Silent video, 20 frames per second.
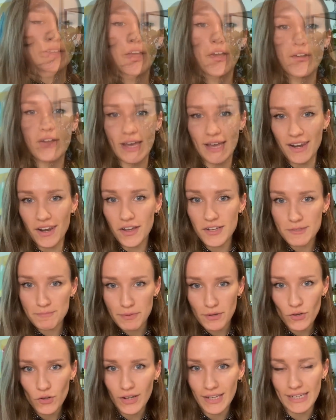Okay, last
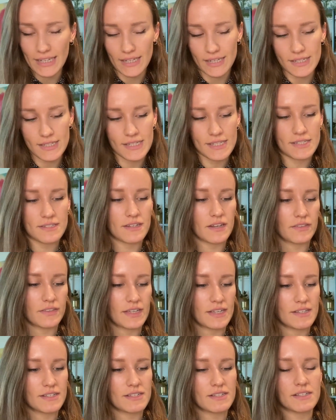but not least,
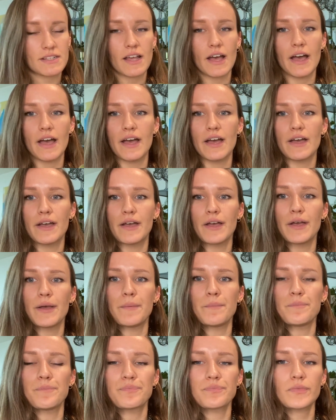this
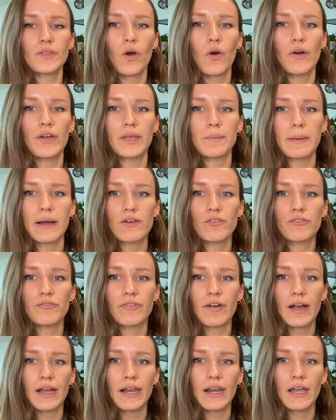Hoya
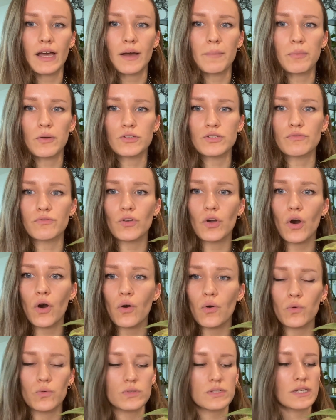Macrophylla pot of
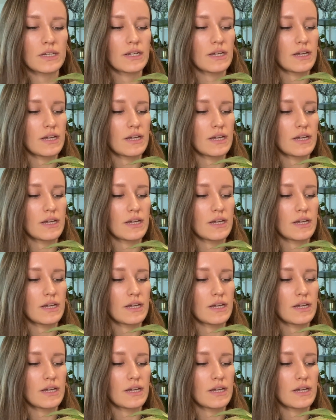gold.